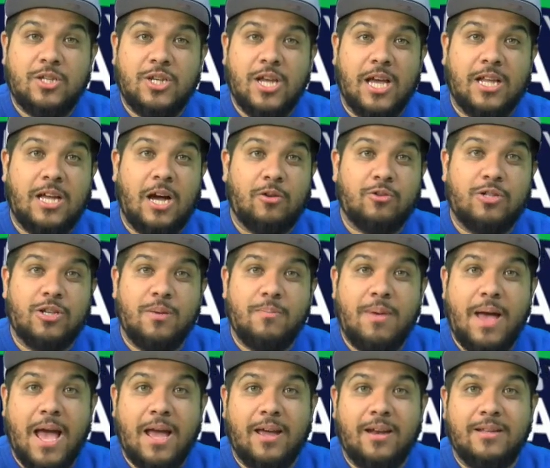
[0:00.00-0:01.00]
check out Gym
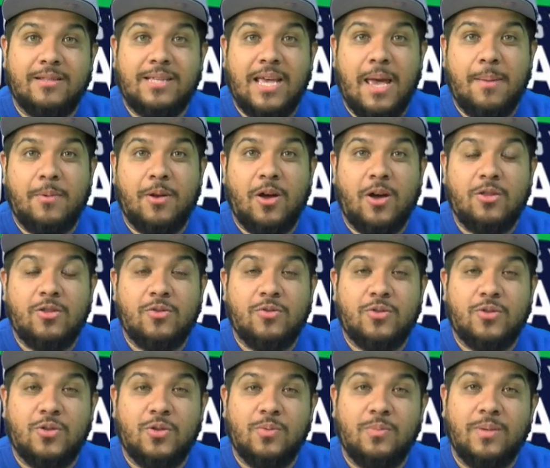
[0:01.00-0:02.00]
Bag Entertainment on
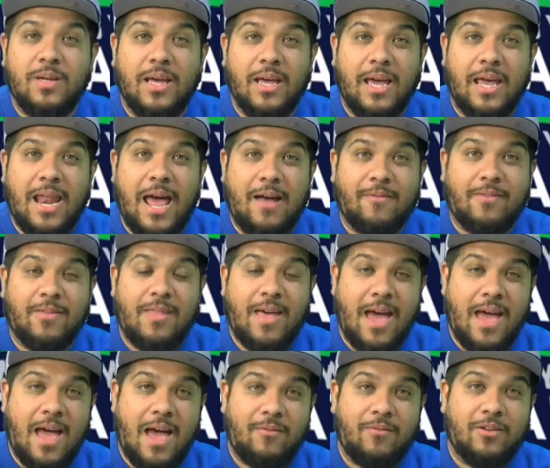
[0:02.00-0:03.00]
YouTube. And after
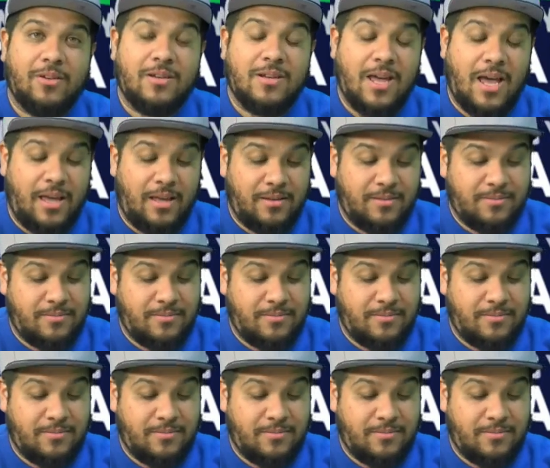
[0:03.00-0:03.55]
that, have a good night.